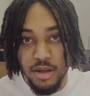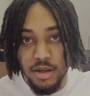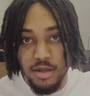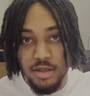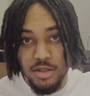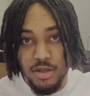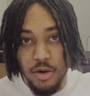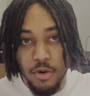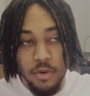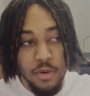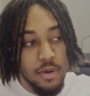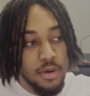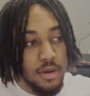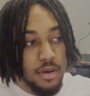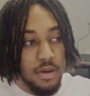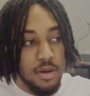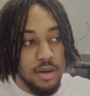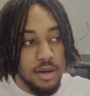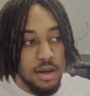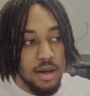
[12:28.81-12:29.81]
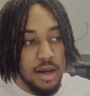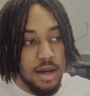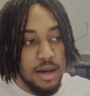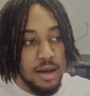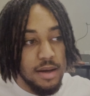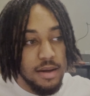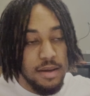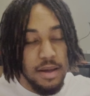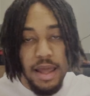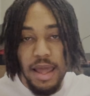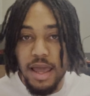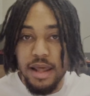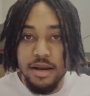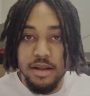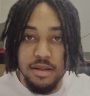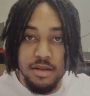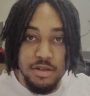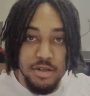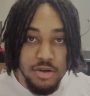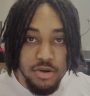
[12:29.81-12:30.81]
So handing
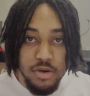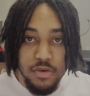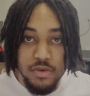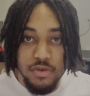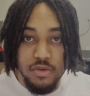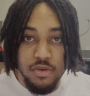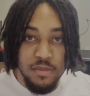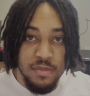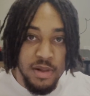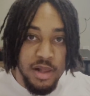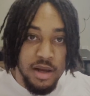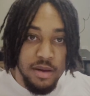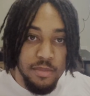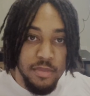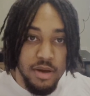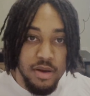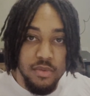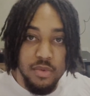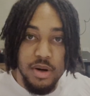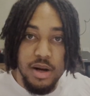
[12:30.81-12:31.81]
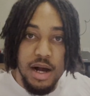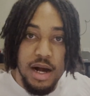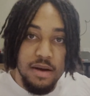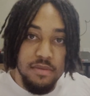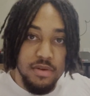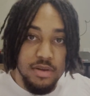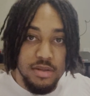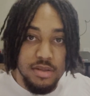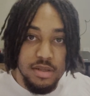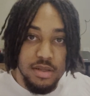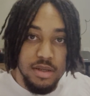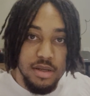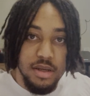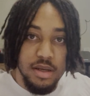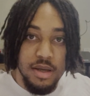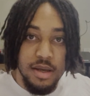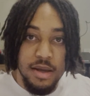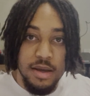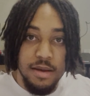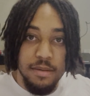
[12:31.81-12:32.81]
the shield over to a black man would obviously
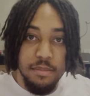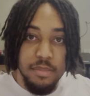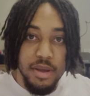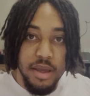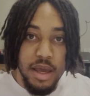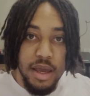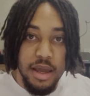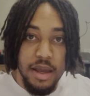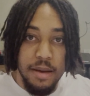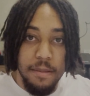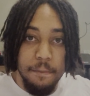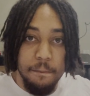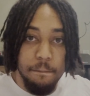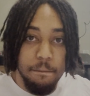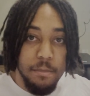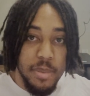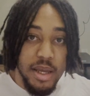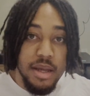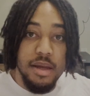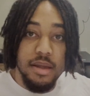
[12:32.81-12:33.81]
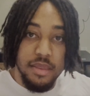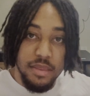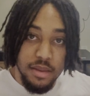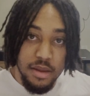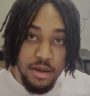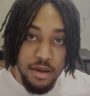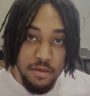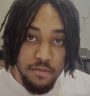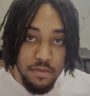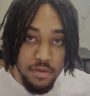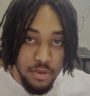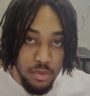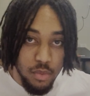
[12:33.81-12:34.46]
be a big thing for the